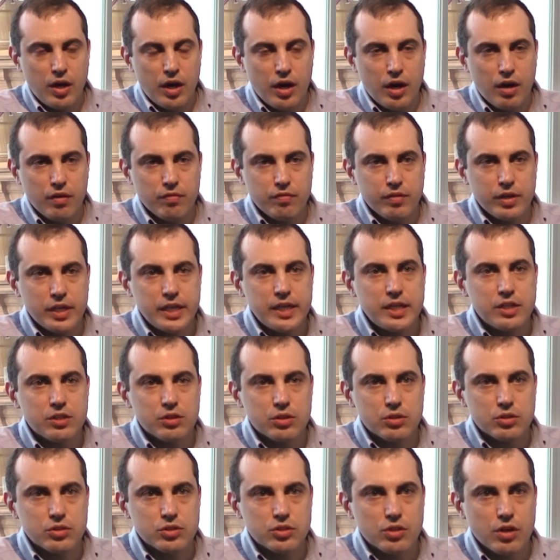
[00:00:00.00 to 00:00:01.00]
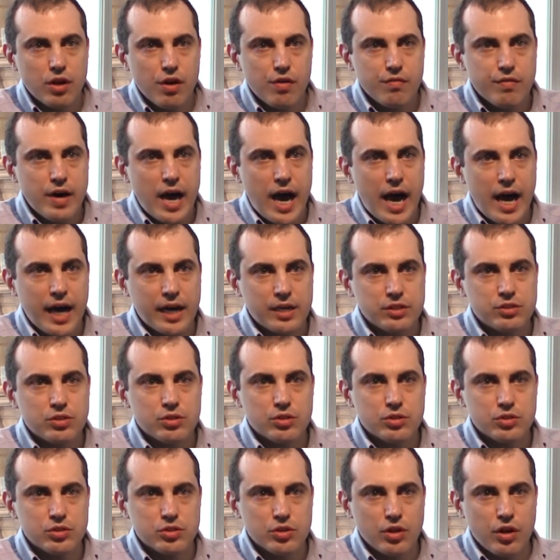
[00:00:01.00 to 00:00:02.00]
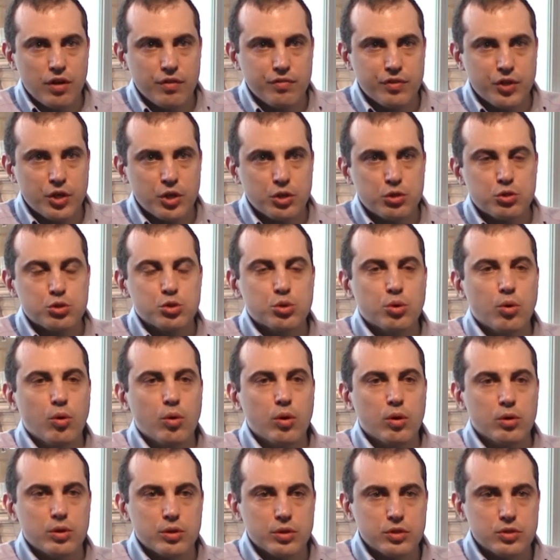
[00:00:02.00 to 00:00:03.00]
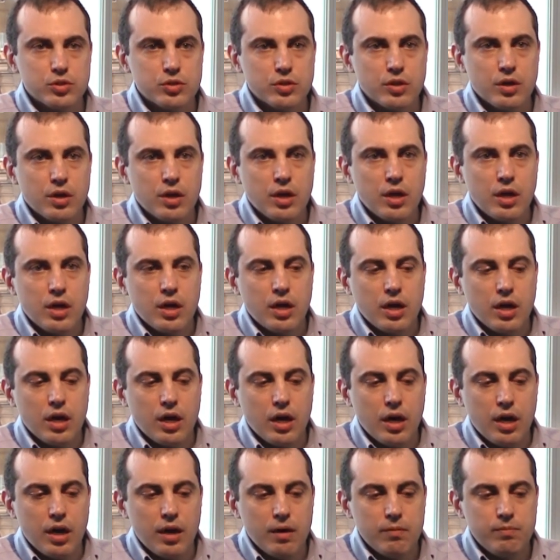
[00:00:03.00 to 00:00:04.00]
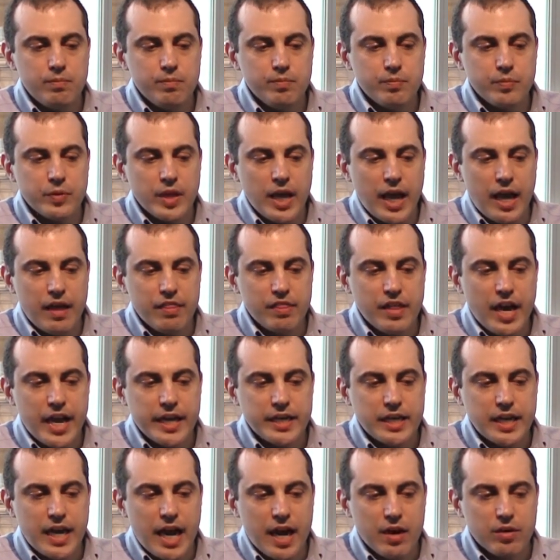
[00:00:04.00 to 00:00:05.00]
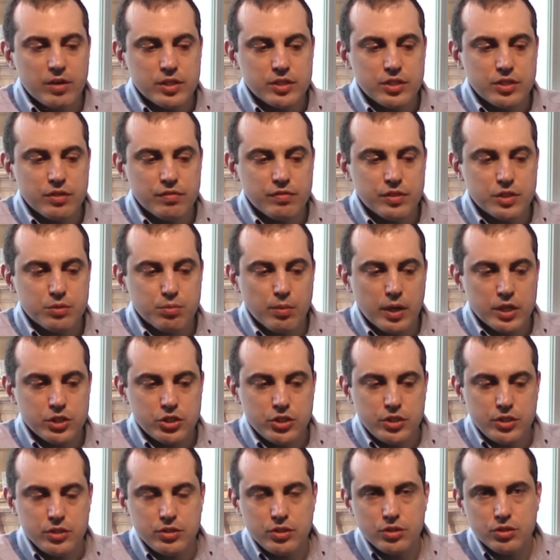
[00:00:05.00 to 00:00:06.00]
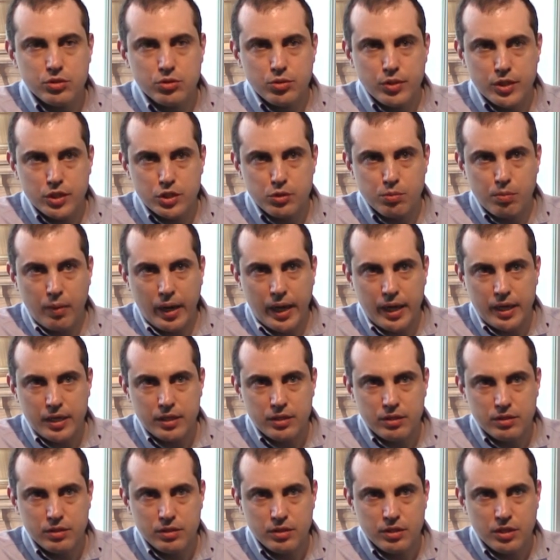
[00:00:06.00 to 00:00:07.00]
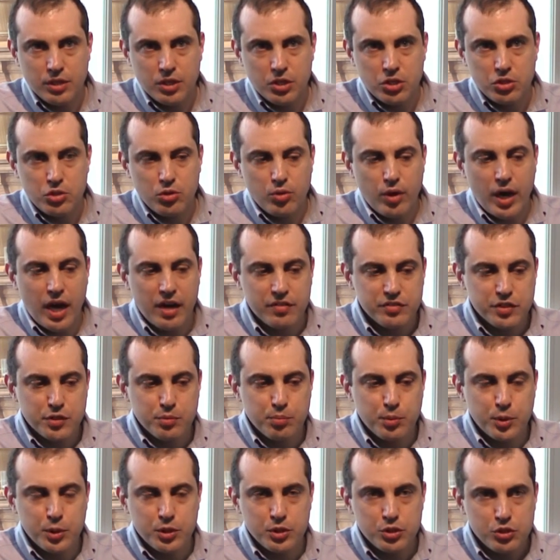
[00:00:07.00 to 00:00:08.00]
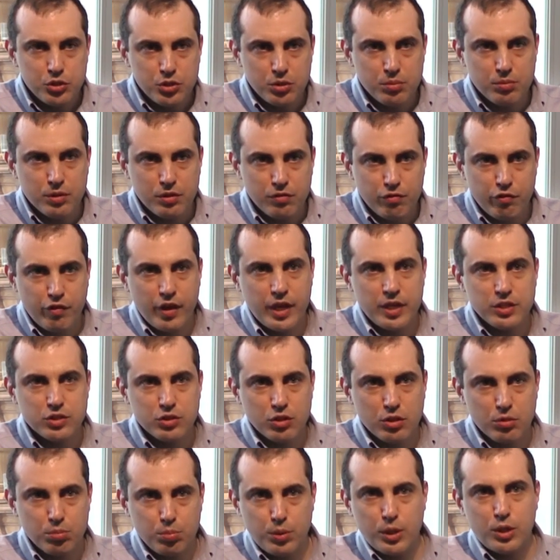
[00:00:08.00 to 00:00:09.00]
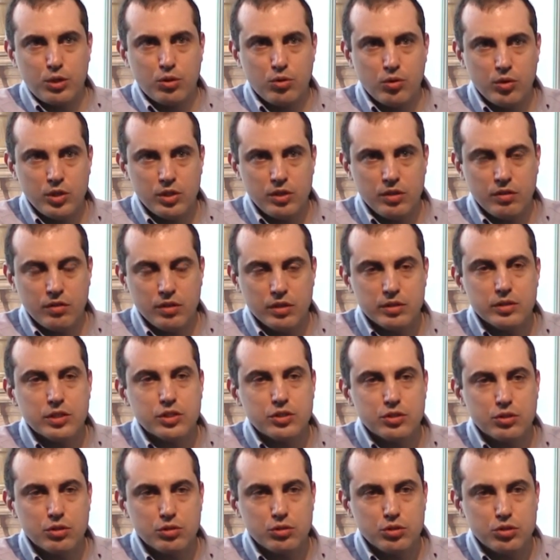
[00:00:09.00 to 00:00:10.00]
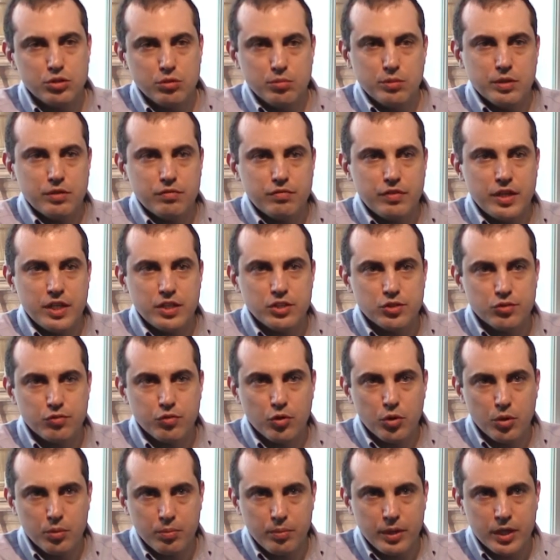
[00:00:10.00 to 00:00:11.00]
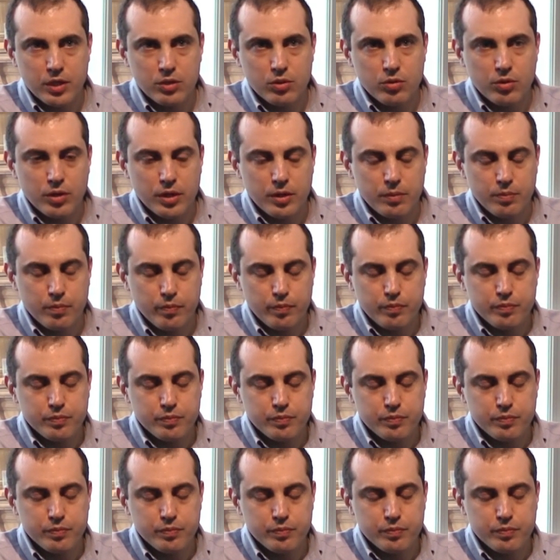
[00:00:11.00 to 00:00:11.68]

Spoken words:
of leaders, of actors, of controllers. And that narrative is much easier to explain. You have to put a human face on Bitcoin, and there is no human face for Bitcoin.